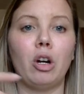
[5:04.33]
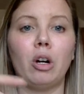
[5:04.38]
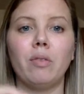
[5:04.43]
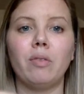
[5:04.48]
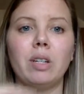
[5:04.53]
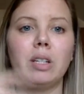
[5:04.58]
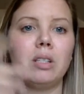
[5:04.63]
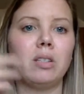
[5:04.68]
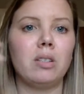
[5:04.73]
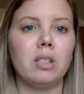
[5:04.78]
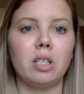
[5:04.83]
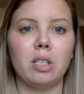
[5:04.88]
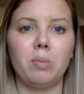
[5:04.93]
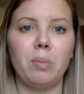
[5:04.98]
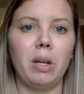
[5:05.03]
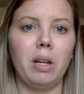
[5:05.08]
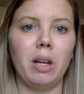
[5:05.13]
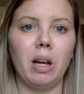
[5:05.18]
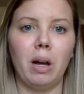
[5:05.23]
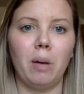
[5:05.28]
nervous to
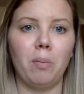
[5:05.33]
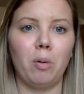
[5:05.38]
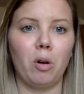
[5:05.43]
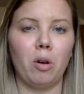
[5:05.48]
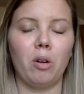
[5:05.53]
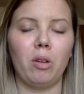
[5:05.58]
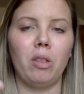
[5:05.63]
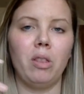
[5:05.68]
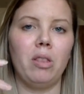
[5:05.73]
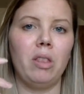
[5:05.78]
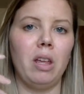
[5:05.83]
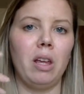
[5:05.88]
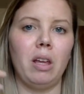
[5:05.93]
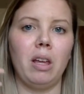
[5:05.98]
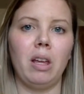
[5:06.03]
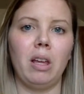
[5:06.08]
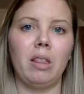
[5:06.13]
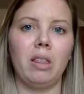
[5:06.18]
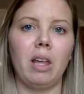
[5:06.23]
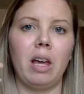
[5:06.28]
speak up or
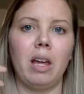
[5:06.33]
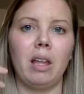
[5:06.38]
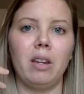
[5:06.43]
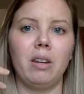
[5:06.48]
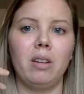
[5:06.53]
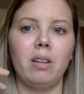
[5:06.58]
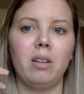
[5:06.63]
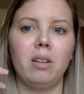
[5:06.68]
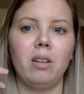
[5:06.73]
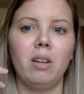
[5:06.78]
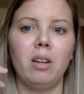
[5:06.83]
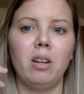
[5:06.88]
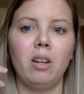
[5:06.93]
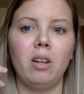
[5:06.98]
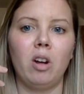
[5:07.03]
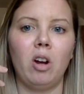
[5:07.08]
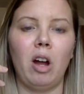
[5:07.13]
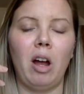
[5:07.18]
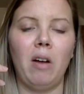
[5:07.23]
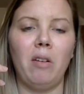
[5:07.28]
thinking that
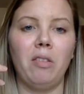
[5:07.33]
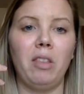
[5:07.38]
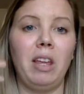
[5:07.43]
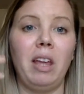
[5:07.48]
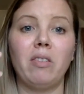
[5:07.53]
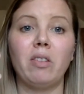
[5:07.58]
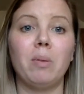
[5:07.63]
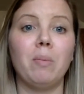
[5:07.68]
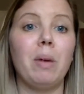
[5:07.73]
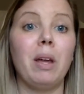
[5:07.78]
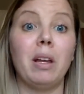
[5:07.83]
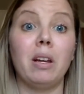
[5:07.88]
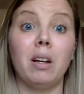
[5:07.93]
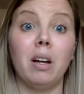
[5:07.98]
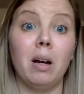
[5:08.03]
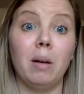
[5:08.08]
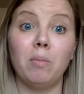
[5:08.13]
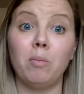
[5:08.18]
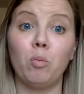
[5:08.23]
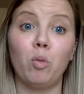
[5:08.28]
they have to make
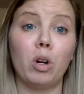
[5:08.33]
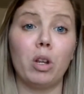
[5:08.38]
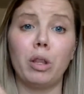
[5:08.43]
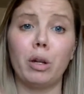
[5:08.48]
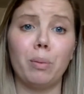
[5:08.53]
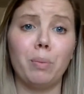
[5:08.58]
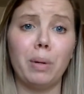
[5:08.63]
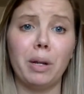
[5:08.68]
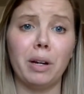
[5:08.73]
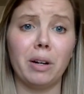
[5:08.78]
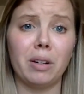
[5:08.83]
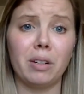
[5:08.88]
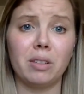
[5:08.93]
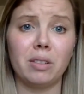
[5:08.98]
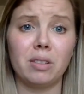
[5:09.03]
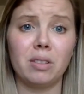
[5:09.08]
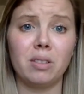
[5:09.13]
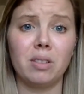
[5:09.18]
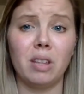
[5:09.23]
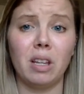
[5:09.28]
one of their
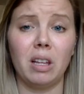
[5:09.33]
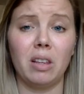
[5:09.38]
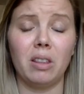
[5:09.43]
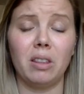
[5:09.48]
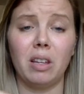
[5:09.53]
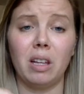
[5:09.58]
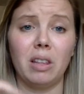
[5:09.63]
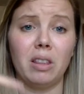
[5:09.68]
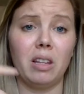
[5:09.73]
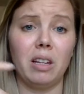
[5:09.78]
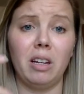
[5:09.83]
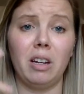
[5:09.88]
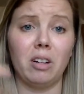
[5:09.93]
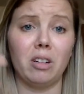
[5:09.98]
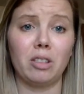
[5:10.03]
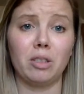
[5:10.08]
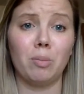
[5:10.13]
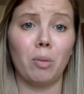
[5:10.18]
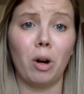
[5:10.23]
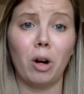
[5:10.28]
peers think that they
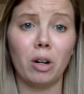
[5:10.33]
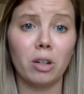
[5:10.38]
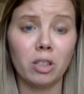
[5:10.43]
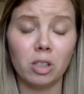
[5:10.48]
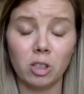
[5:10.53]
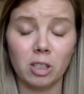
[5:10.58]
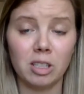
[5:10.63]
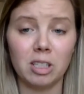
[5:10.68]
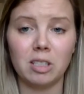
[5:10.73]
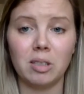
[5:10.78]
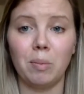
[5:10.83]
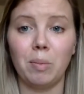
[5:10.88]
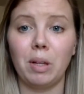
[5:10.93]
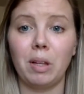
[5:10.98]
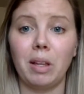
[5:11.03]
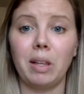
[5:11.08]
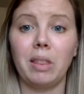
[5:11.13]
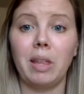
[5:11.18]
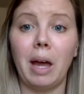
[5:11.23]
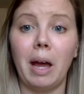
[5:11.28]
are smart or something
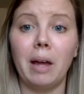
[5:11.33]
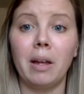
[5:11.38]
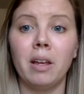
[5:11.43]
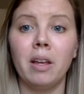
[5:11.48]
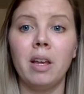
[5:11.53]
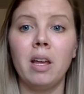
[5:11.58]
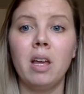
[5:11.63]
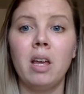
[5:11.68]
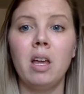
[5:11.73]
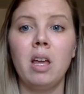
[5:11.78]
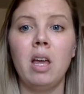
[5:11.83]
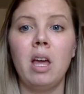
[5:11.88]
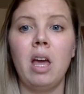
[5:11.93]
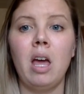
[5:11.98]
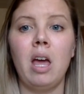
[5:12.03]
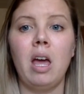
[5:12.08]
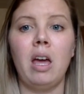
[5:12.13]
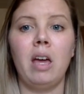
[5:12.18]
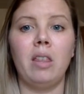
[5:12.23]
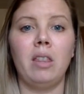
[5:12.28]
like that,
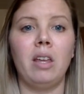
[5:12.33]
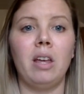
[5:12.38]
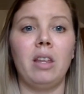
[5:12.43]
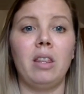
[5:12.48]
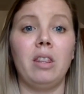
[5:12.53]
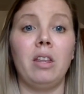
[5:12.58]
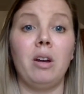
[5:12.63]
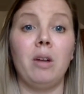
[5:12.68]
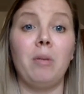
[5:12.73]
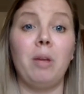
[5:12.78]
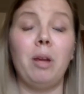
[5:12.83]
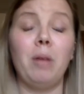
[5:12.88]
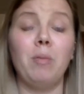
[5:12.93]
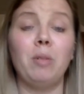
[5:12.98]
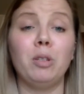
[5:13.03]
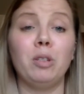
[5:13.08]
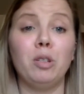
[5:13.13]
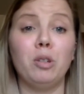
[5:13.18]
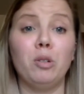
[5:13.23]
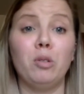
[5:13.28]
and that they're
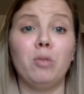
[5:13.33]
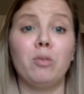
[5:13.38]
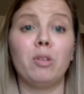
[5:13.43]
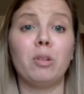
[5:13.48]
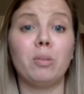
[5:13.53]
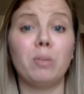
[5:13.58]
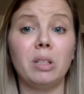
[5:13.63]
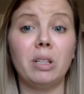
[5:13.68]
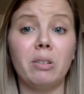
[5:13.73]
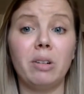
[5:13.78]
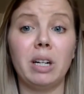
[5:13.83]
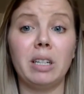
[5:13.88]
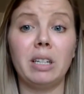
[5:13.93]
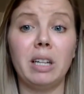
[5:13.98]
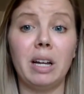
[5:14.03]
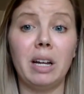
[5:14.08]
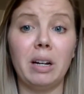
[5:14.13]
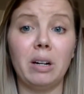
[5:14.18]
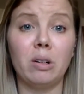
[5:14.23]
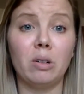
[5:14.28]
able to verbally write
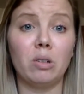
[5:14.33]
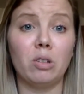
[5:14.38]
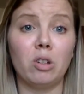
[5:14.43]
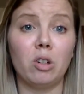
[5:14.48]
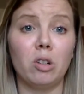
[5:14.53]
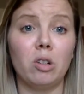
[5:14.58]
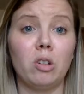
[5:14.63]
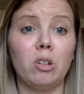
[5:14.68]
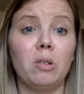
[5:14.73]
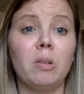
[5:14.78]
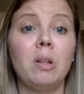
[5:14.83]
down